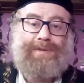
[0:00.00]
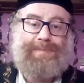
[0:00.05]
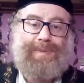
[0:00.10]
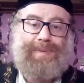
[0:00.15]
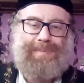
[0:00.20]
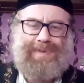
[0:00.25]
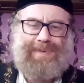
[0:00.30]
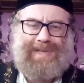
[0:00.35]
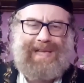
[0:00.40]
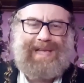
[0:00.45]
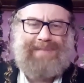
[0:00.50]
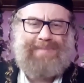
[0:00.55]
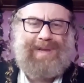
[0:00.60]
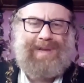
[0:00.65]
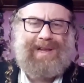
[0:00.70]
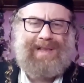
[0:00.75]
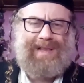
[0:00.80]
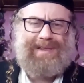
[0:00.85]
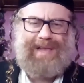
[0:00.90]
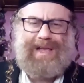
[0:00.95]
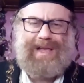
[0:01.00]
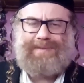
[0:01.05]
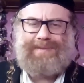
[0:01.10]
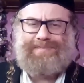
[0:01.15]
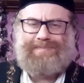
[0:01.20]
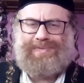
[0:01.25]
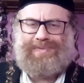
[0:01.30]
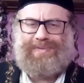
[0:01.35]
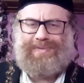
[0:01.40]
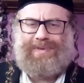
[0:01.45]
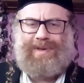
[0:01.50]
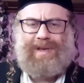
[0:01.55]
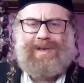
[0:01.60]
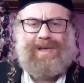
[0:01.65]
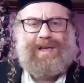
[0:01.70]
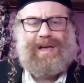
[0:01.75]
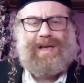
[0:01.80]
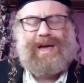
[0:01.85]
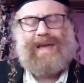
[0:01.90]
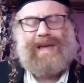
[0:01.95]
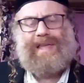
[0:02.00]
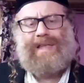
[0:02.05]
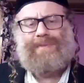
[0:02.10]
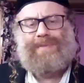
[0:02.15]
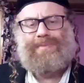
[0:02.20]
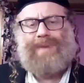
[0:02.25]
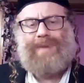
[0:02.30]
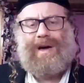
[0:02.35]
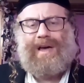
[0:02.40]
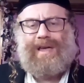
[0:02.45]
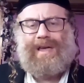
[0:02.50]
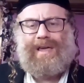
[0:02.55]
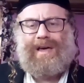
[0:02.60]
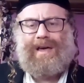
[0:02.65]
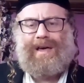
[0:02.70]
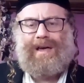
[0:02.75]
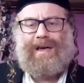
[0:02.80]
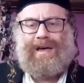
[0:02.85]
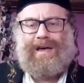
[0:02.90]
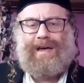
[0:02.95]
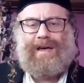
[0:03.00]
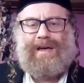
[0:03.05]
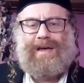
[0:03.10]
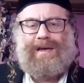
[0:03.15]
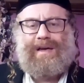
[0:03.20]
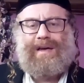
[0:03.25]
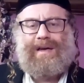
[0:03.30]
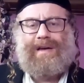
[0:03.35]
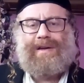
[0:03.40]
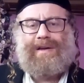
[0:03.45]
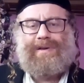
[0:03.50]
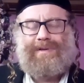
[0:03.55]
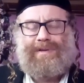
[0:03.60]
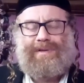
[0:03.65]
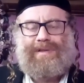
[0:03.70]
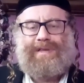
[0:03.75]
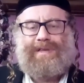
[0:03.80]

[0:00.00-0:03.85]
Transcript: So people, ten million dollars, psh, I can buy uh,